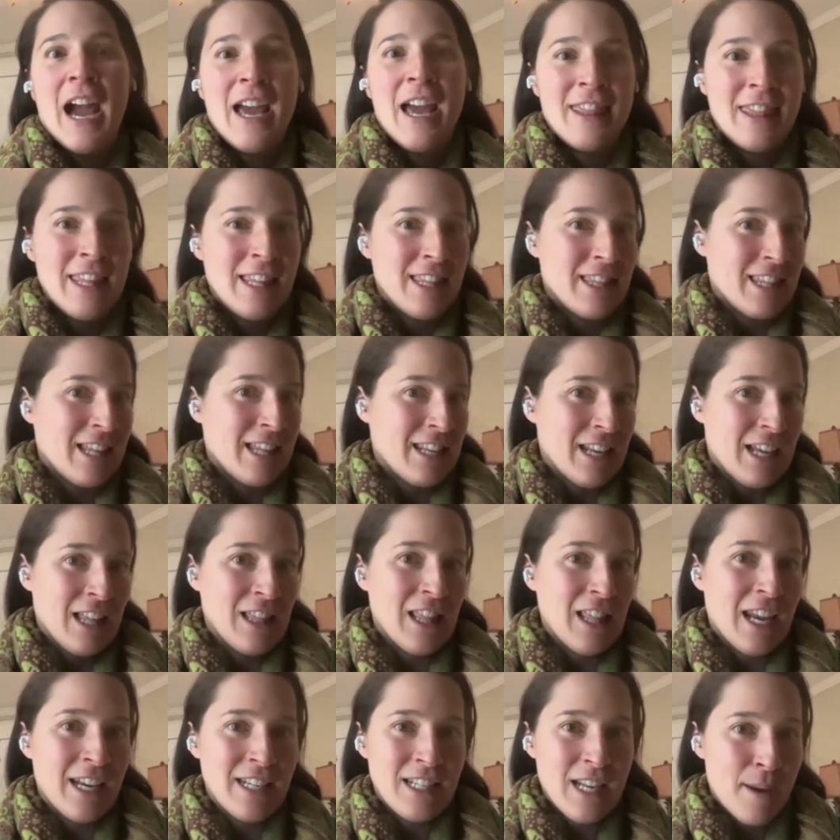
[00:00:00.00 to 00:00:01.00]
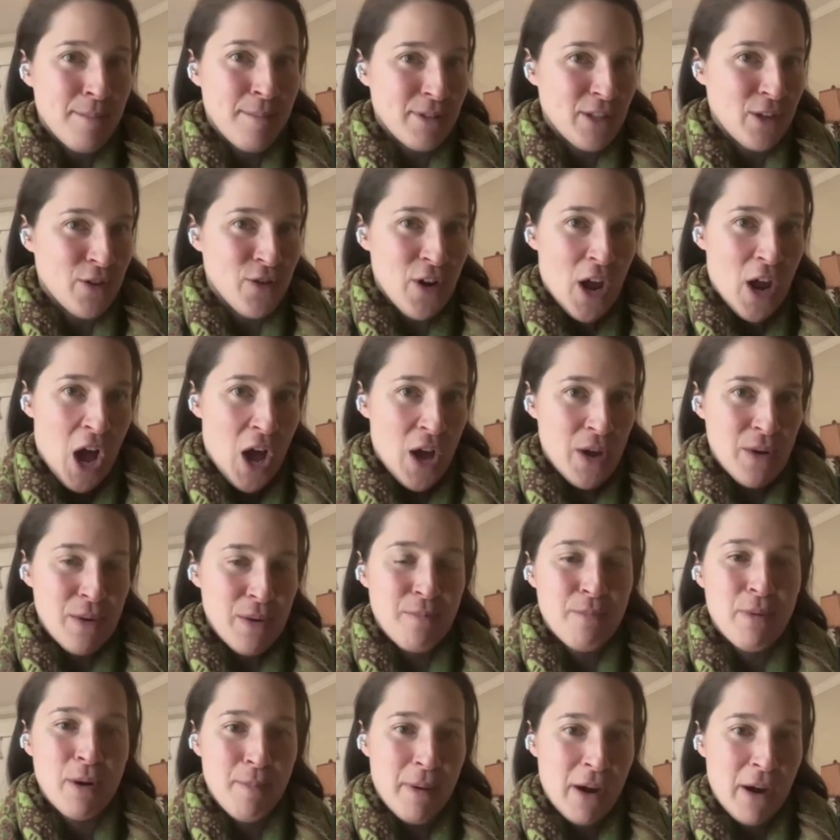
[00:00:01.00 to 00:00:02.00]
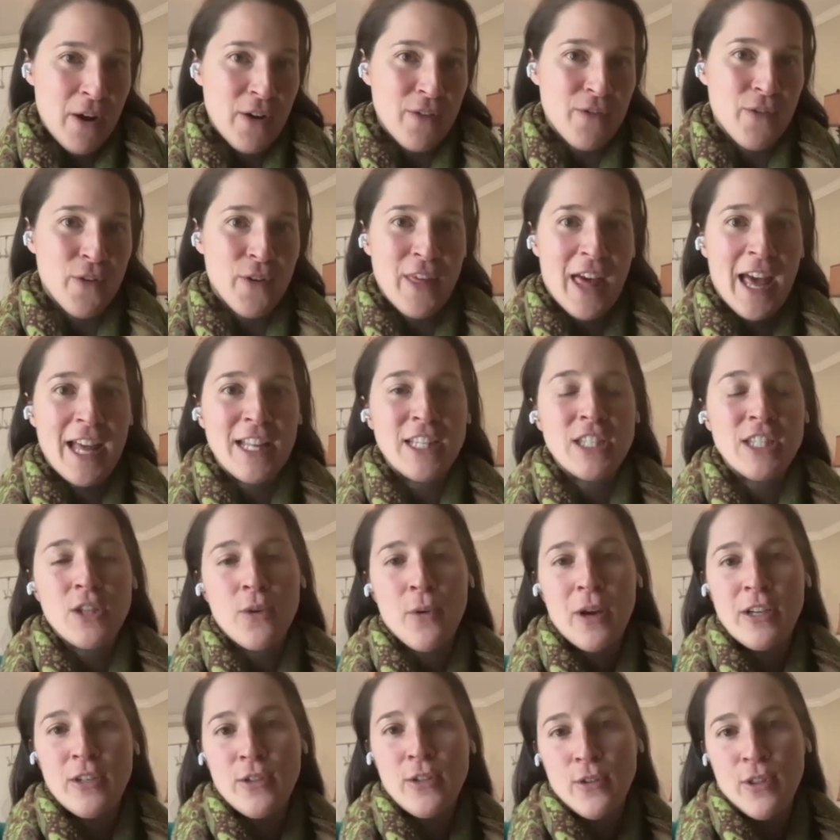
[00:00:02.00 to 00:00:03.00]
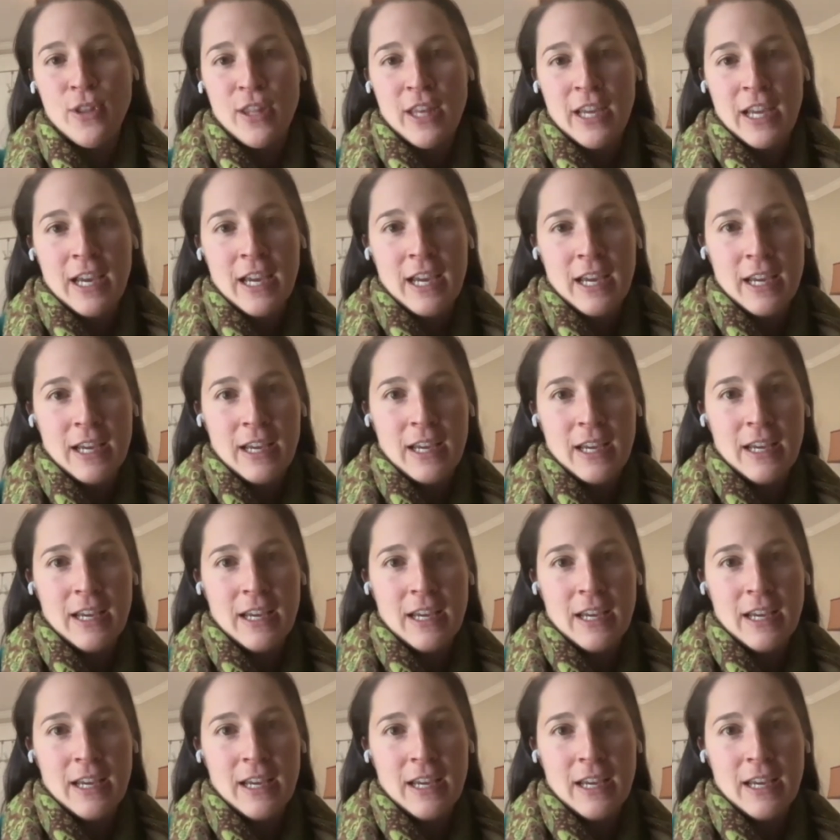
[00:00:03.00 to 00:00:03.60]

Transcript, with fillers: i think that a lot of times they're not prepared for that so i do think